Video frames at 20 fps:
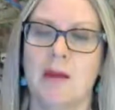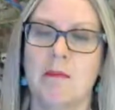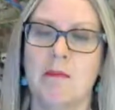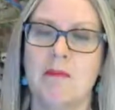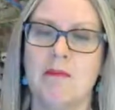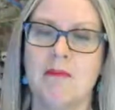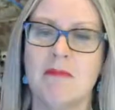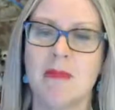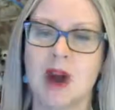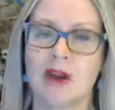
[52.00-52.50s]

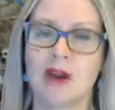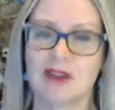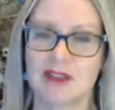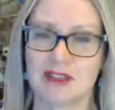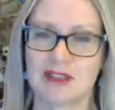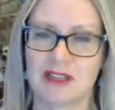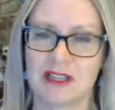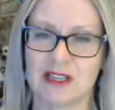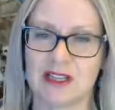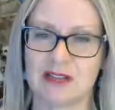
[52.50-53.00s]

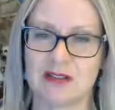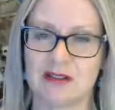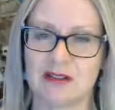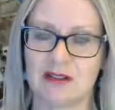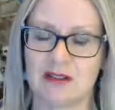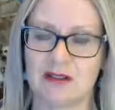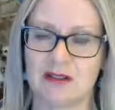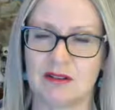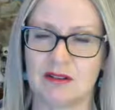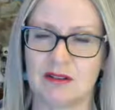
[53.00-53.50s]
Mostly
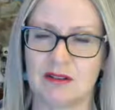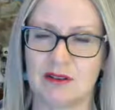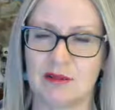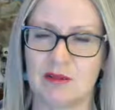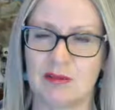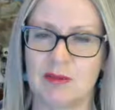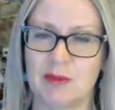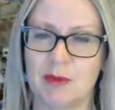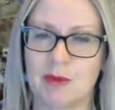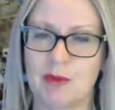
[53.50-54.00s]

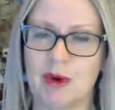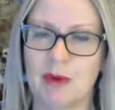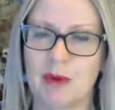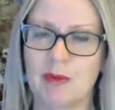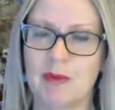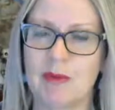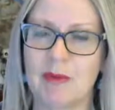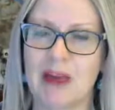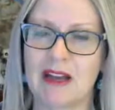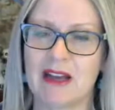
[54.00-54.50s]
the
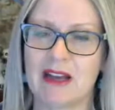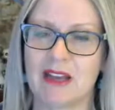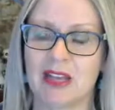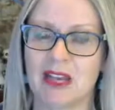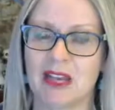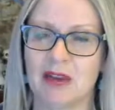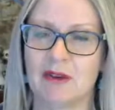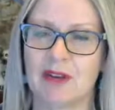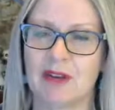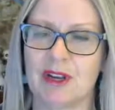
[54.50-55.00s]
problematic
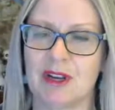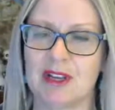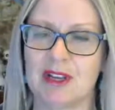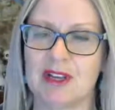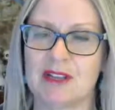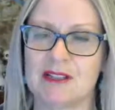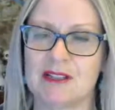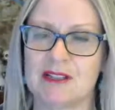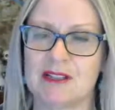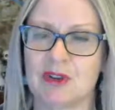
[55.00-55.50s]
area
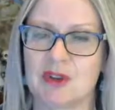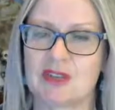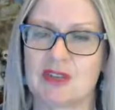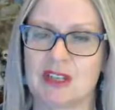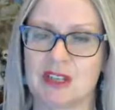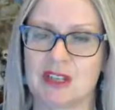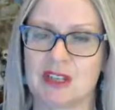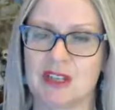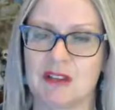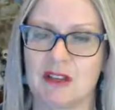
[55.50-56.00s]
is
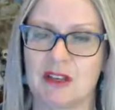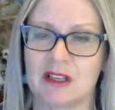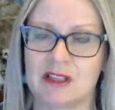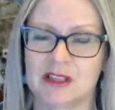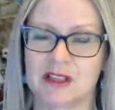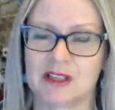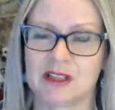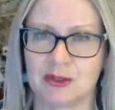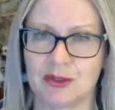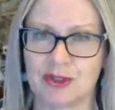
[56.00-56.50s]
mostly
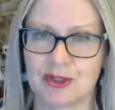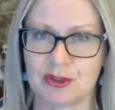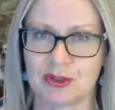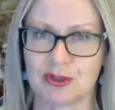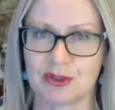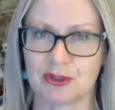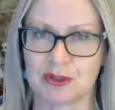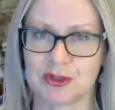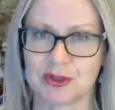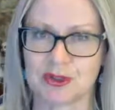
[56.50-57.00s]
exclusion
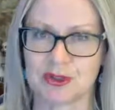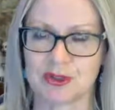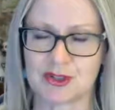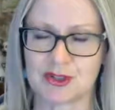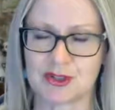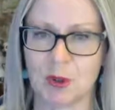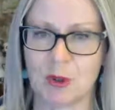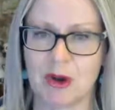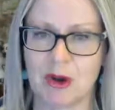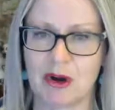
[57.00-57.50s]
clauses,
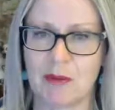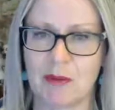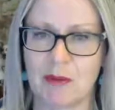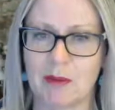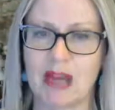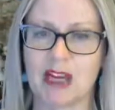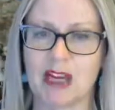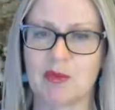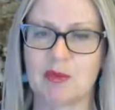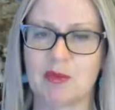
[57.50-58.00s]
so where a
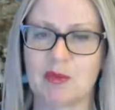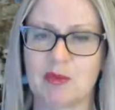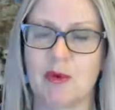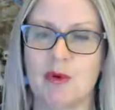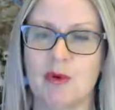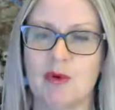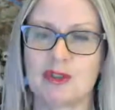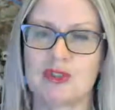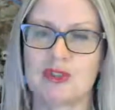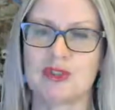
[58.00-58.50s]
party
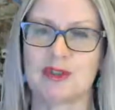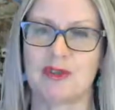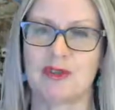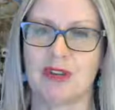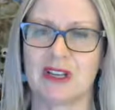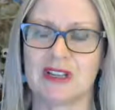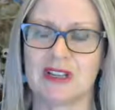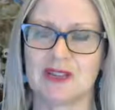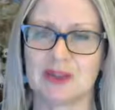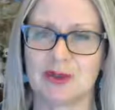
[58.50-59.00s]
purports to
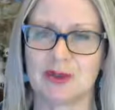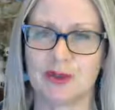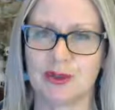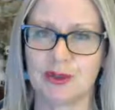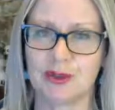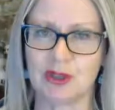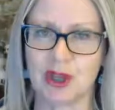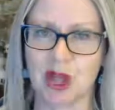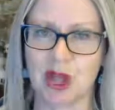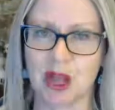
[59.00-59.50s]

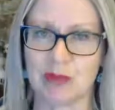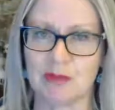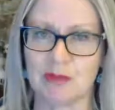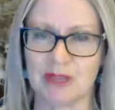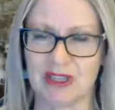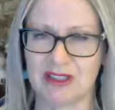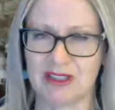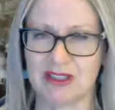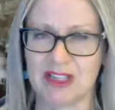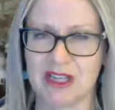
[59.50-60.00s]
exclude
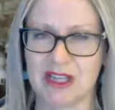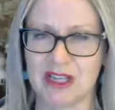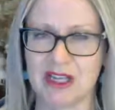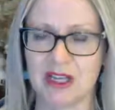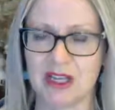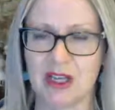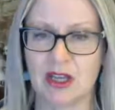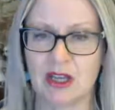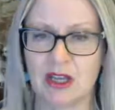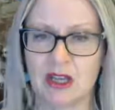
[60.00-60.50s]
liability,
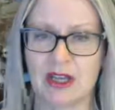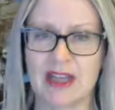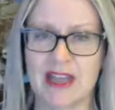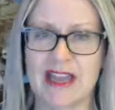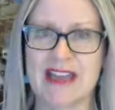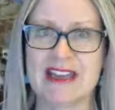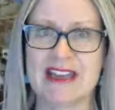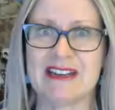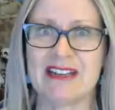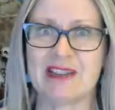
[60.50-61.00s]

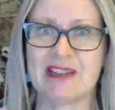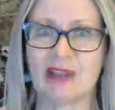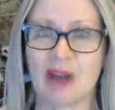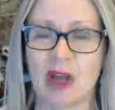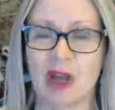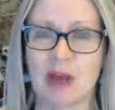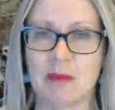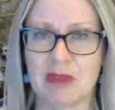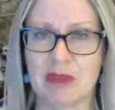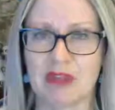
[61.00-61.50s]
any
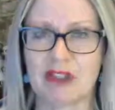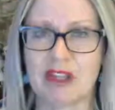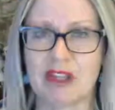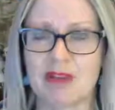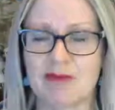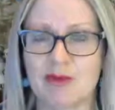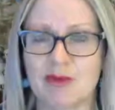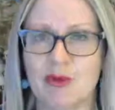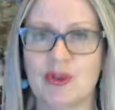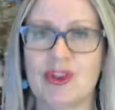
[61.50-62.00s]

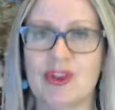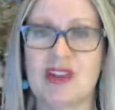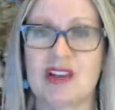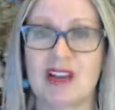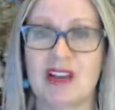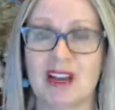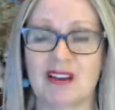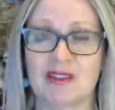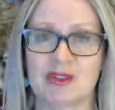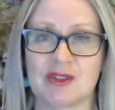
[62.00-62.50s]
liability for the
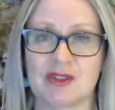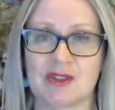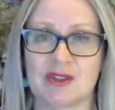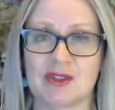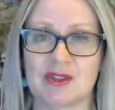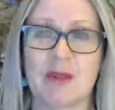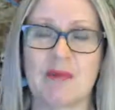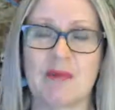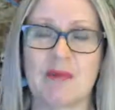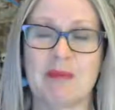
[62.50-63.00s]
occurrence
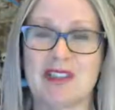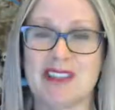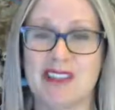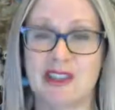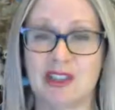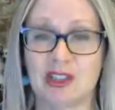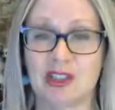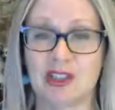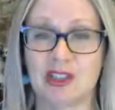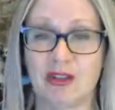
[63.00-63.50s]
of a
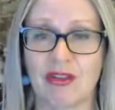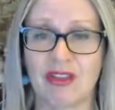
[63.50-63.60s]
particular